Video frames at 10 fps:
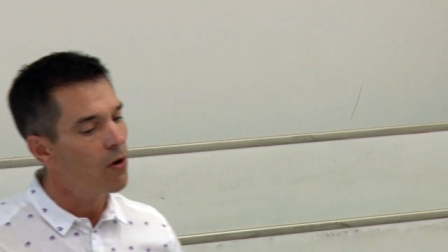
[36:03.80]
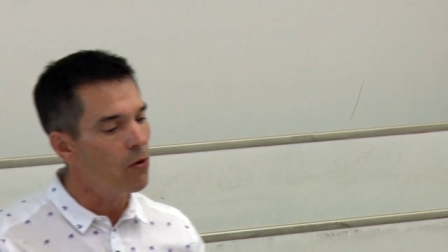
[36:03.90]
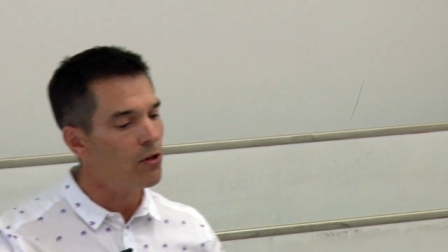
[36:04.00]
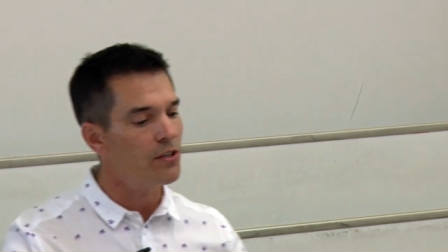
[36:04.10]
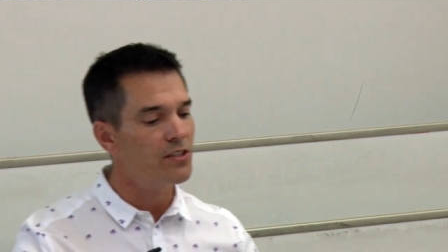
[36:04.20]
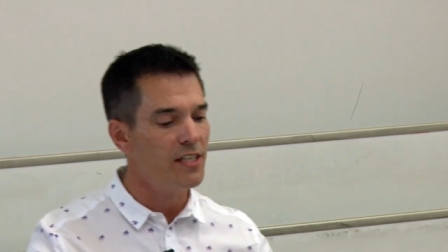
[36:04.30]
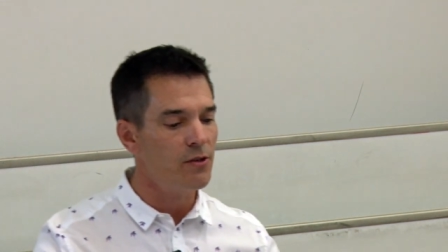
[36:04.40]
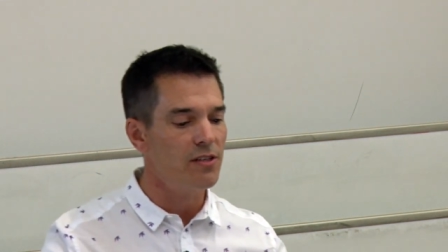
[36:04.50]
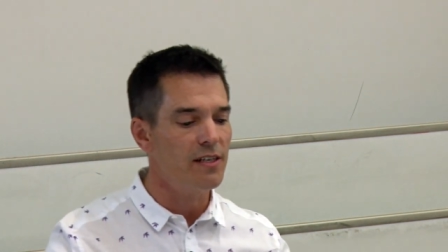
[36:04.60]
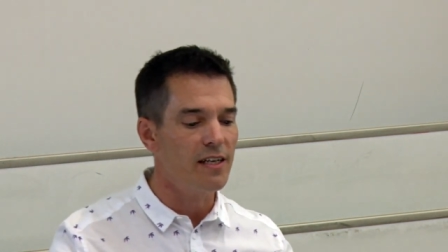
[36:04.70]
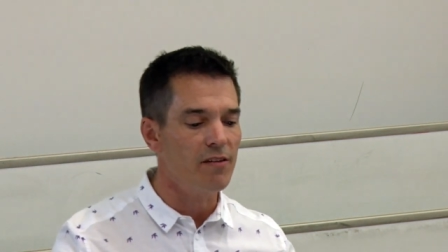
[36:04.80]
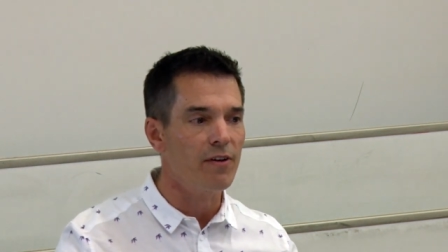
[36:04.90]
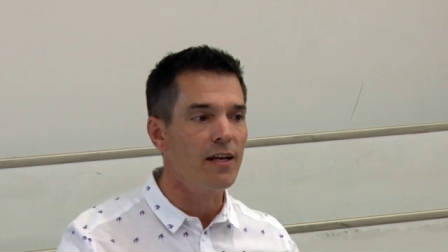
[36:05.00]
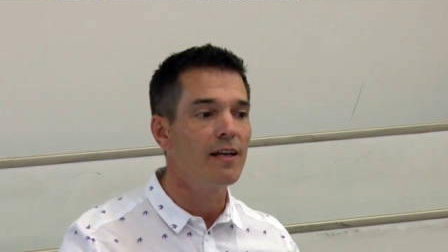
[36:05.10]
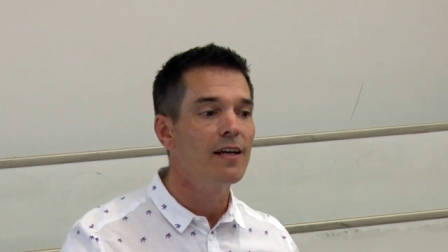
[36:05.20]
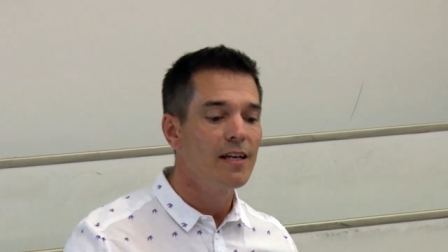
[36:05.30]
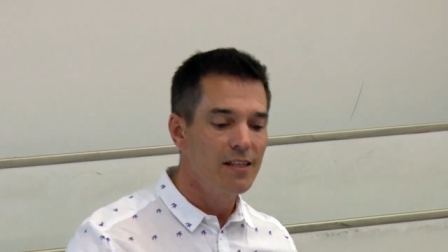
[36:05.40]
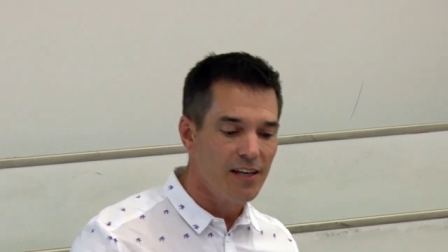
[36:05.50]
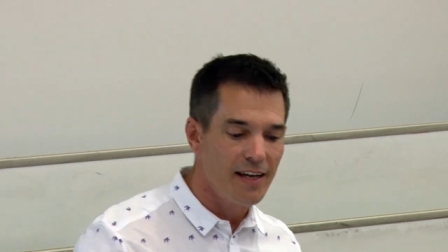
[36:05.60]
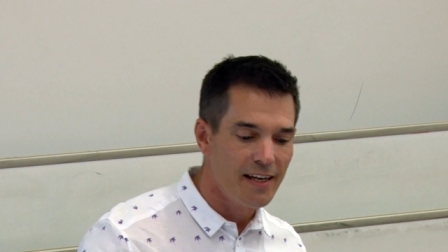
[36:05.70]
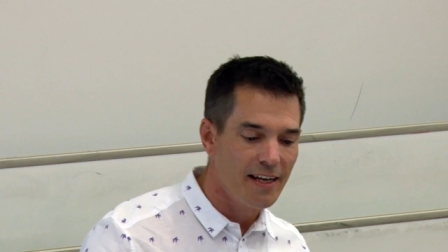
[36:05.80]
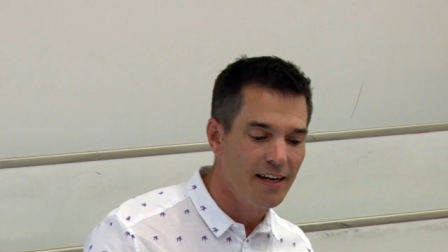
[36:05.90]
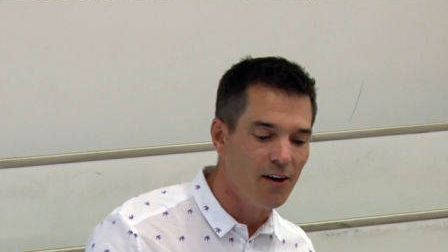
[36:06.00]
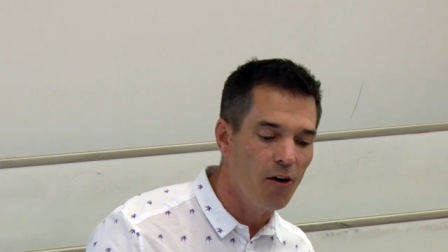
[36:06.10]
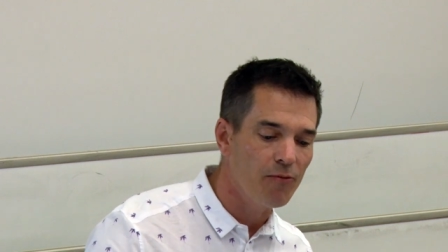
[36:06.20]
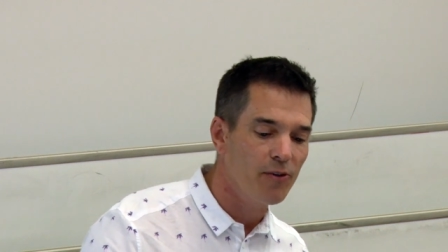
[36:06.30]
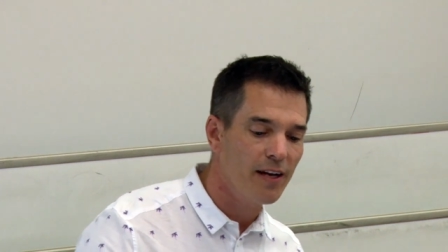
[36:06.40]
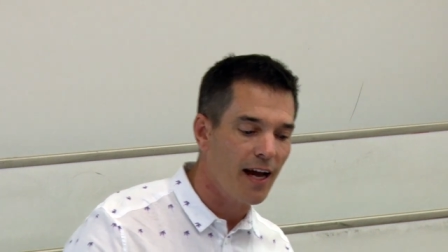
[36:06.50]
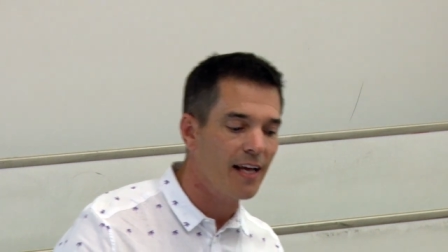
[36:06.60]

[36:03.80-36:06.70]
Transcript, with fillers: all continuously giving, taking, offering,